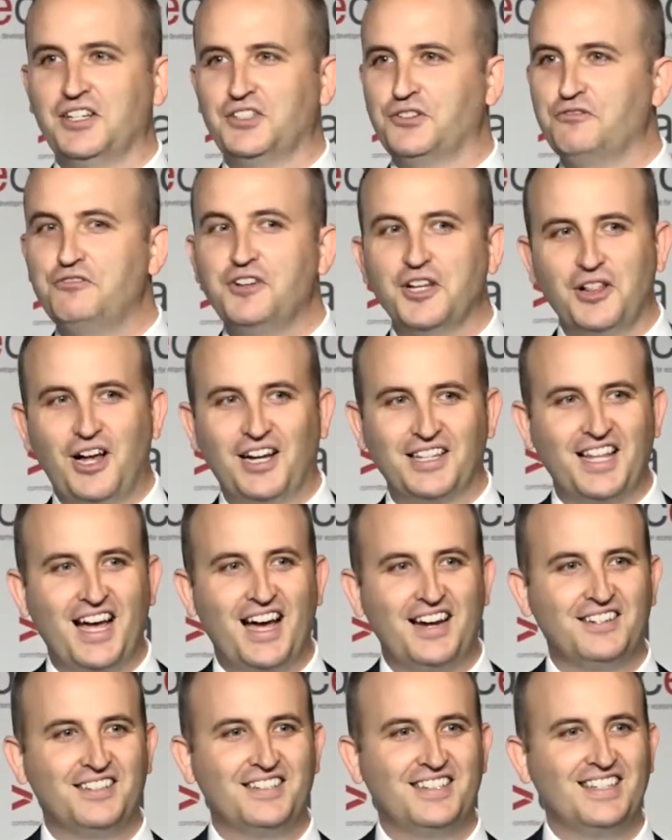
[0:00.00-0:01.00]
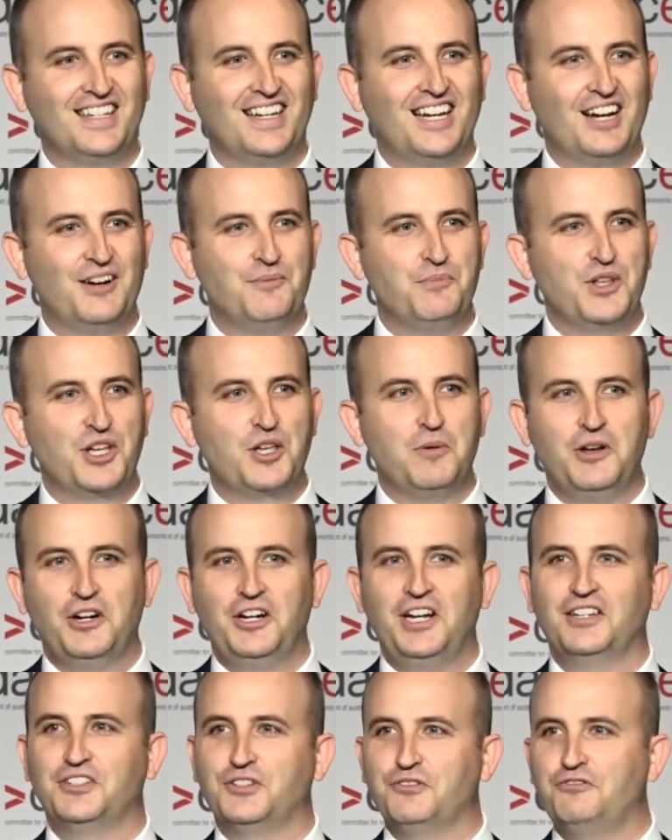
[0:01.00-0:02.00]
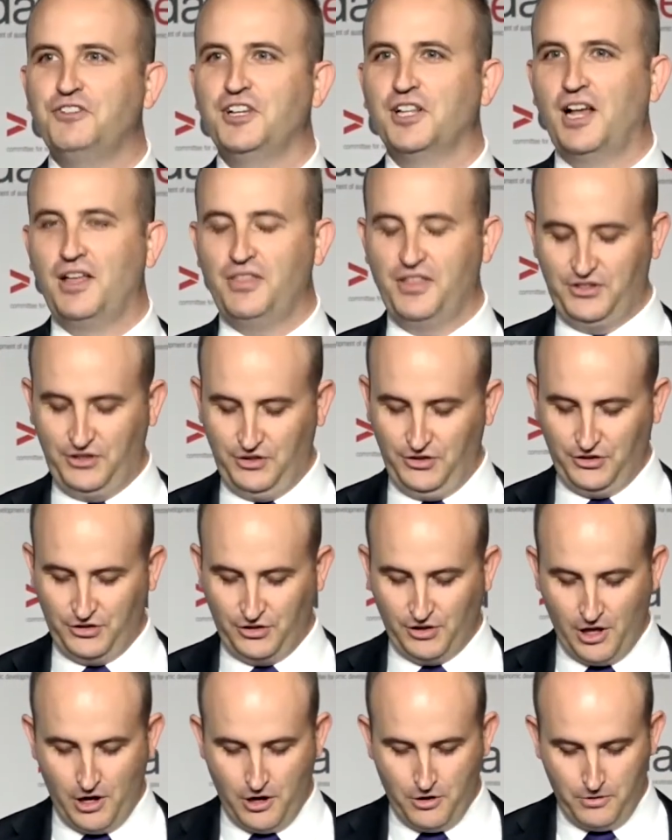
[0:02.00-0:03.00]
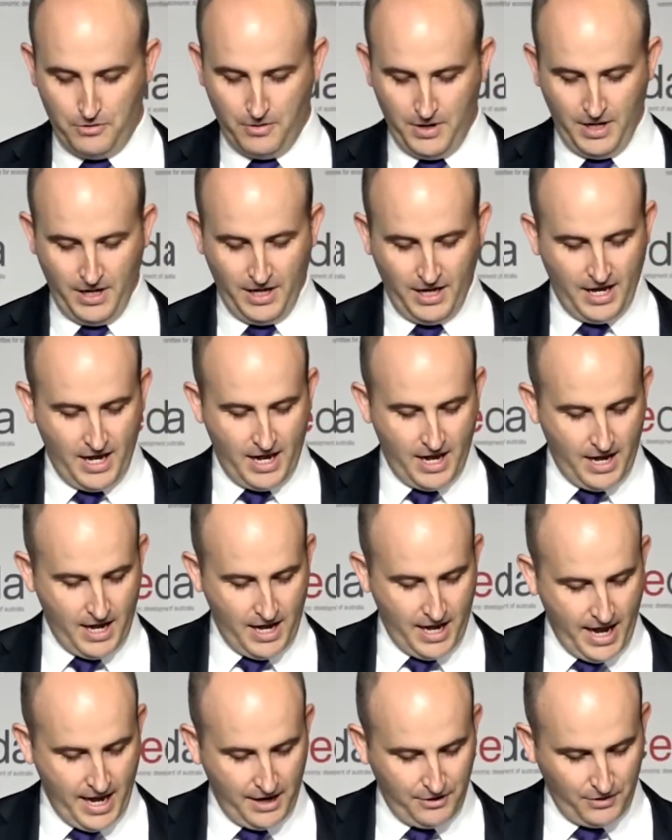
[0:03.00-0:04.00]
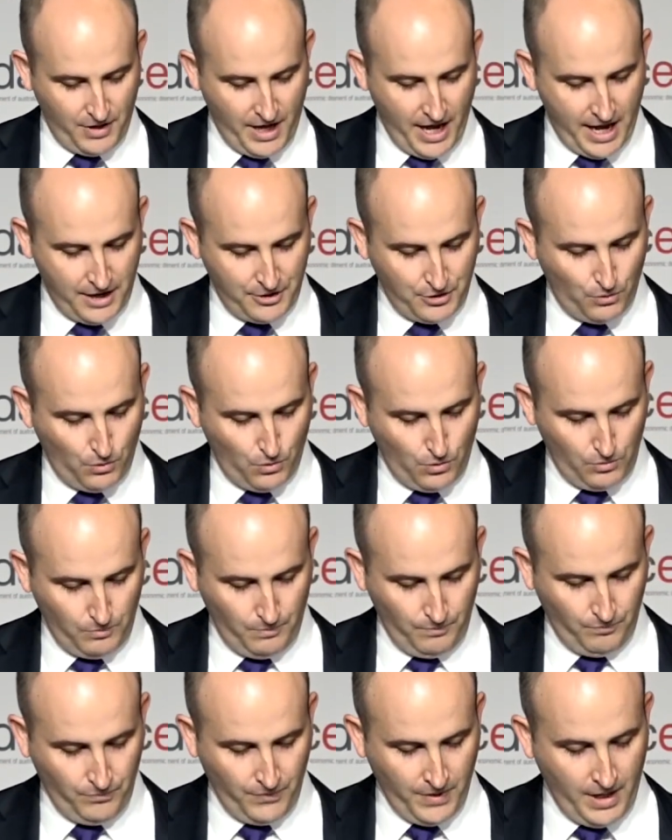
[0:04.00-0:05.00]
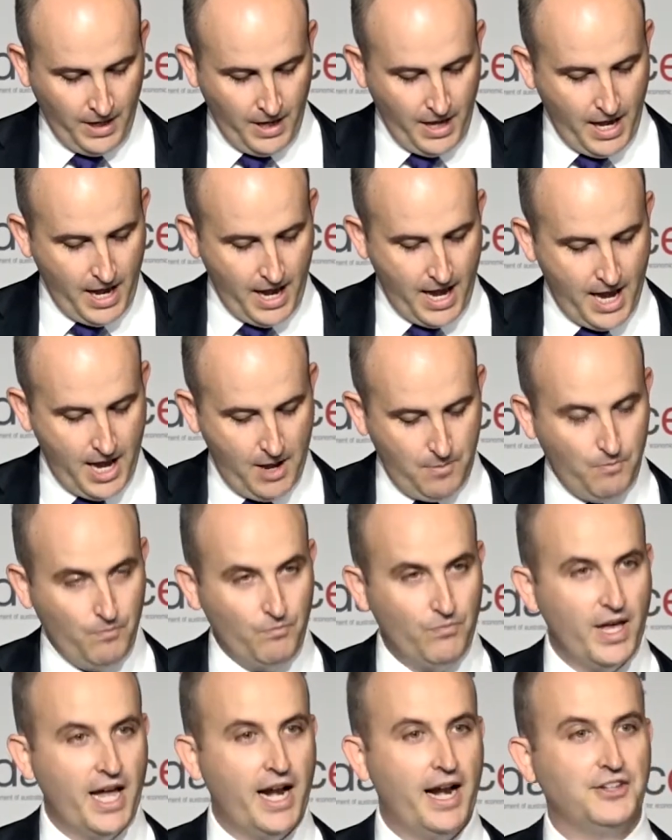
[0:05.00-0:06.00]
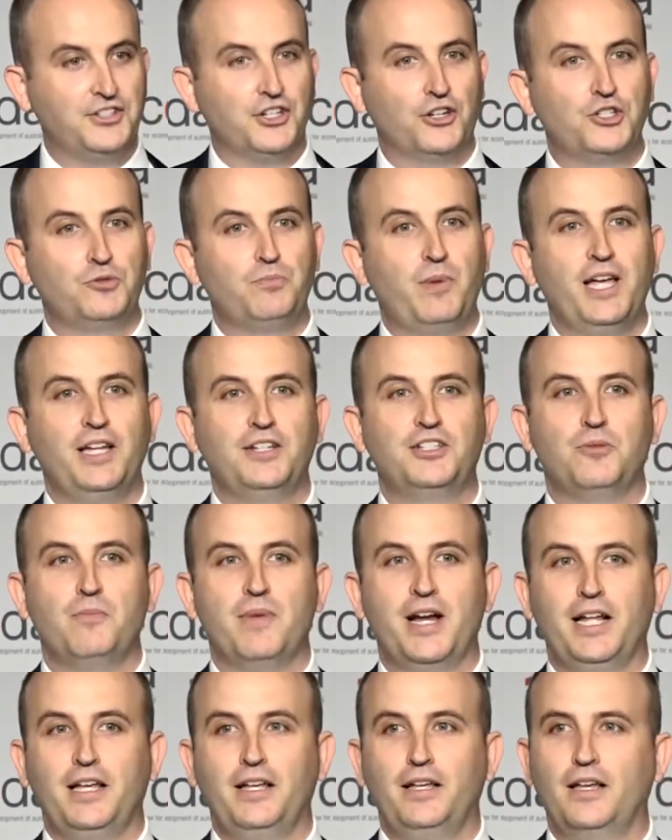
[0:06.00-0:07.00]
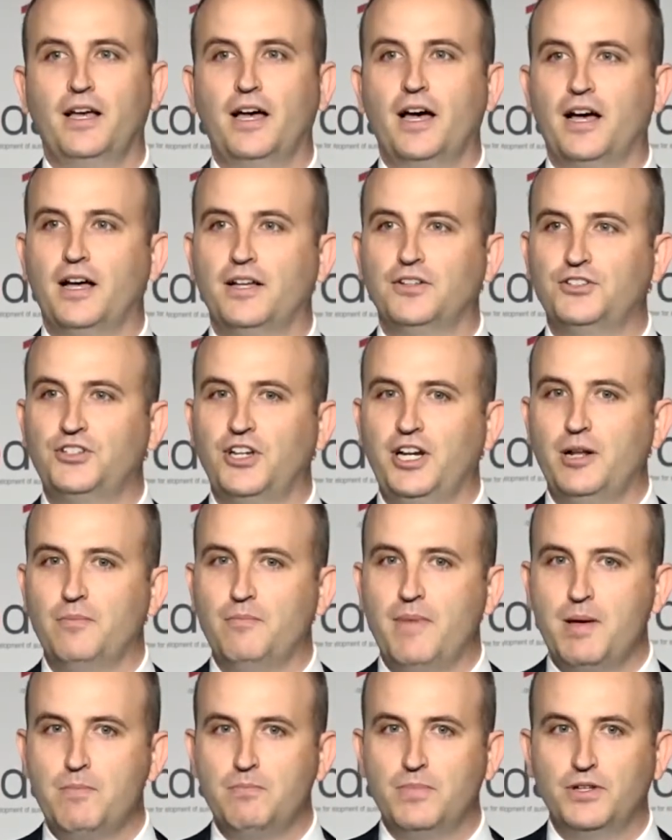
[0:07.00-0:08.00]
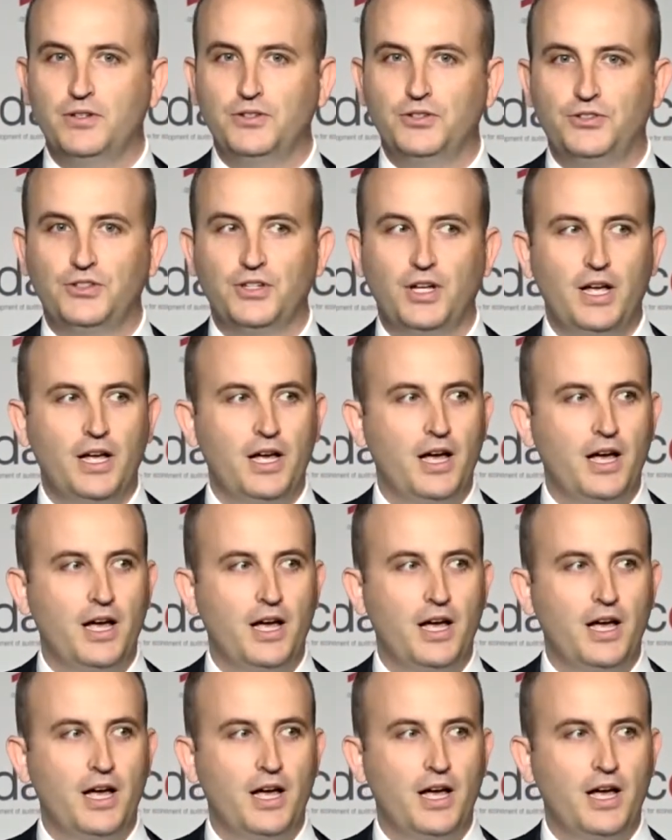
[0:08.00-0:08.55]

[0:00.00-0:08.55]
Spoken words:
doesn't feel like that. The community doesn't feel like this is slow at all. And as I speak to many CEDA members,